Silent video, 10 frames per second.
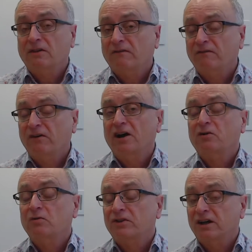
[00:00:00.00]
The
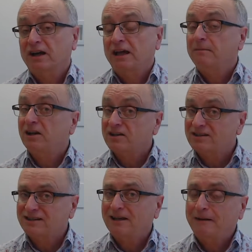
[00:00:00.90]
final thing I am going to
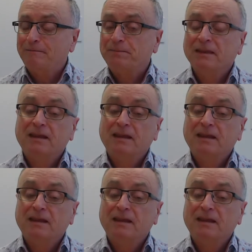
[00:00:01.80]
say